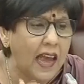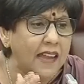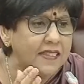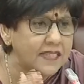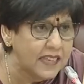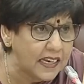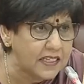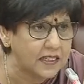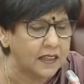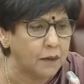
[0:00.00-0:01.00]
What I
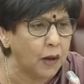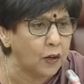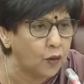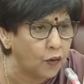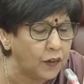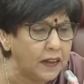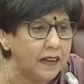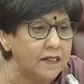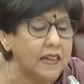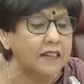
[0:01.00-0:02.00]
stated
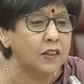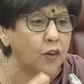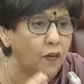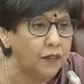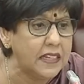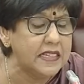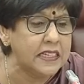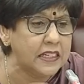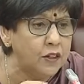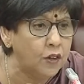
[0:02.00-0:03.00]
about COVID is that
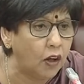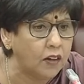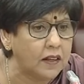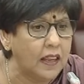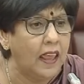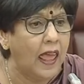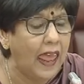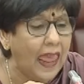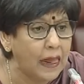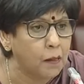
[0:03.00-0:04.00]
COVID did
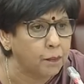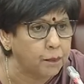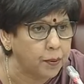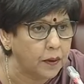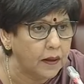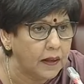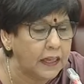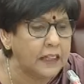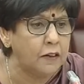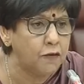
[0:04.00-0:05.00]
not
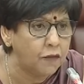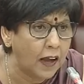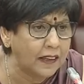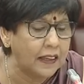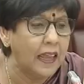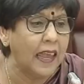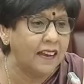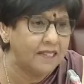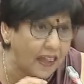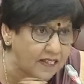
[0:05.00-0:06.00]
help. It, in
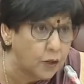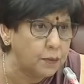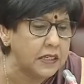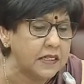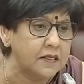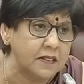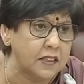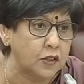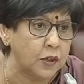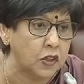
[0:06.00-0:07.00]
fact,
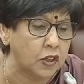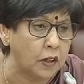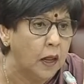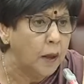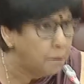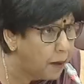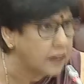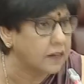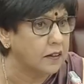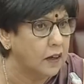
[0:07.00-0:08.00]
exacerbated the situation.
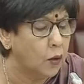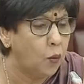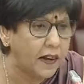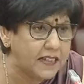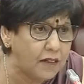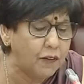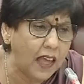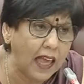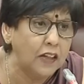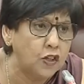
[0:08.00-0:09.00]
But
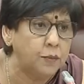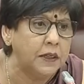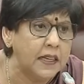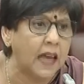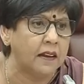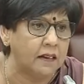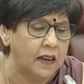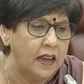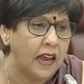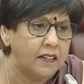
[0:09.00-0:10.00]
whatever had to be
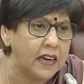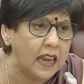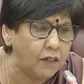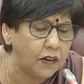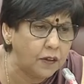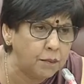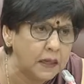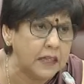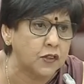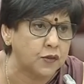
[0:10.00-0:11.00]
done at the
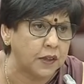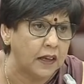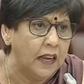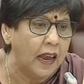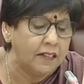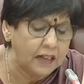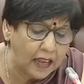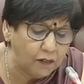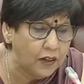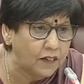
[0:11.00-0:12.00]
level of the ministry,
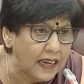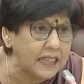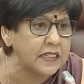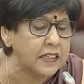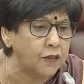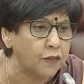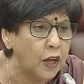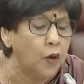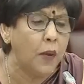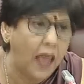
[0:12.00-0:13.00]
at the level of
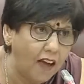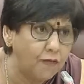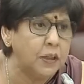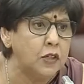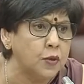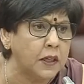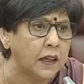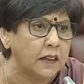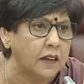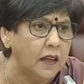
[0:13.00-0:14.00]
NSIF, we have
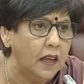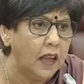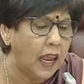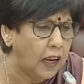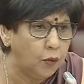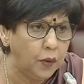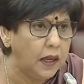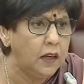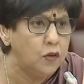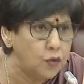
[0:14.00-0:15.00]
been doing it.
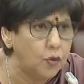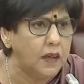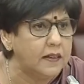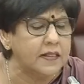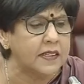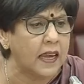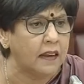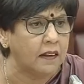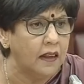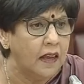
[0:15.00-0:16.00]
And we do
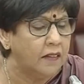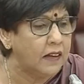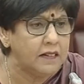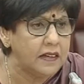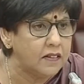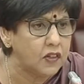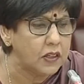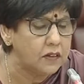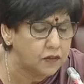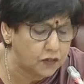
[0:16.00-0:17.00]
understand
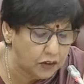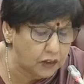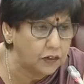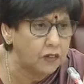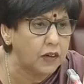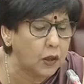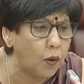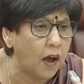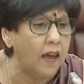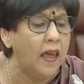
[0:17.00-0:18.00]
that these
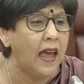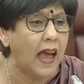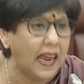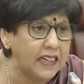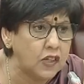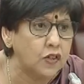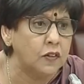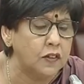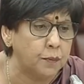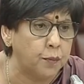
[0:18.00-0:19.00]
children require
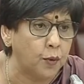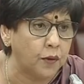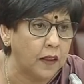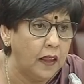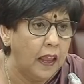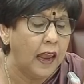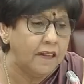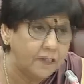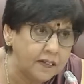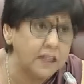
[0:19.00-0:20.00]
additional
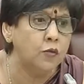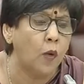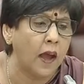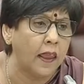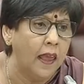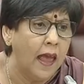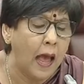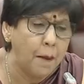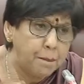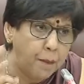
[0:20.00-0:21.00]
support. And this is
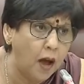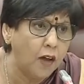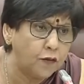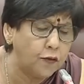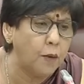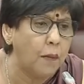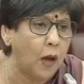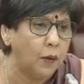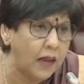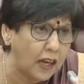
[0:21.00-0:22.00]
why,
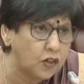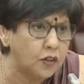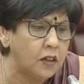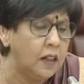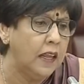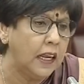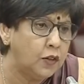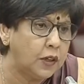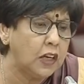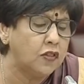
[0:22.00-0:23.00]
apart from our
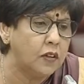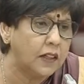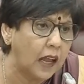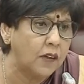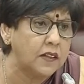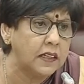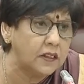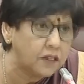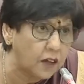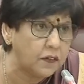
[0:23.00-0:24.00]
National Educational
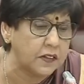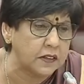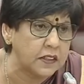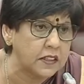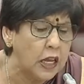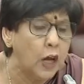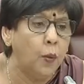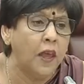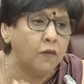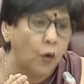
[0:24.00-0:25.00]
Counseling
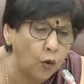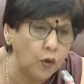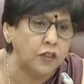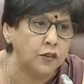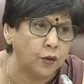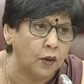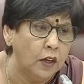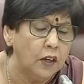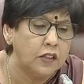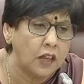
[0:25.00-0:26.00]
Services, we have
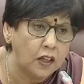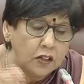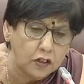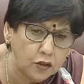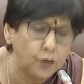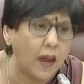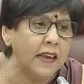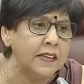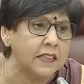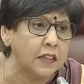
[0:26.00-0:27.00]
also
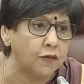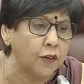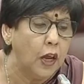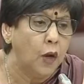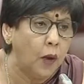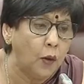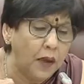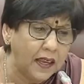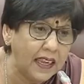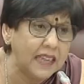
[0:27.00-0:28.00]
turned to NSIF,
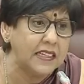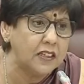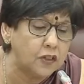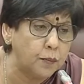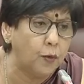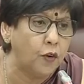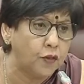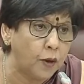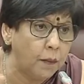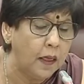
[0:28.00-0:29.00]
where we are getting
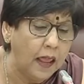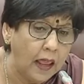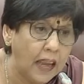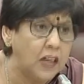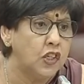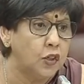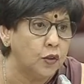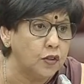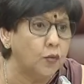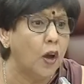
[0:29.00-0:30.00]
support from
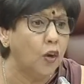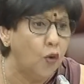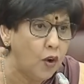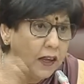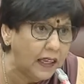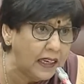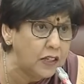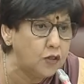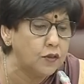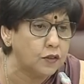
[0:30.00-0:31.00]
NGOs who are
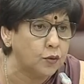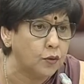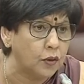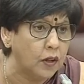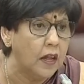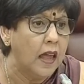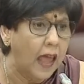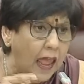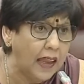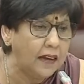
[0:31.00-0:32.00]
going into
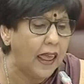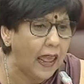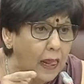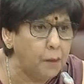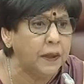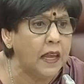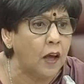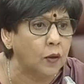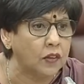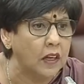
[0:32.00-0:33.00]
school and
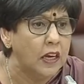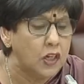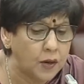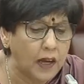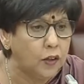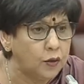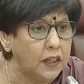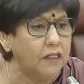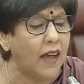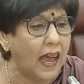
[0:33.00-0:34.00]
helping out,
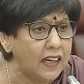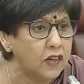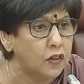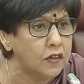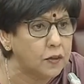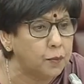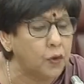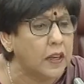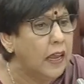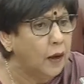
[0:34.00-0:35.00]
trying to give
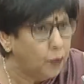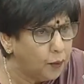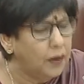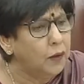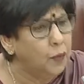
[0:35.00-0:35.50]
additional support.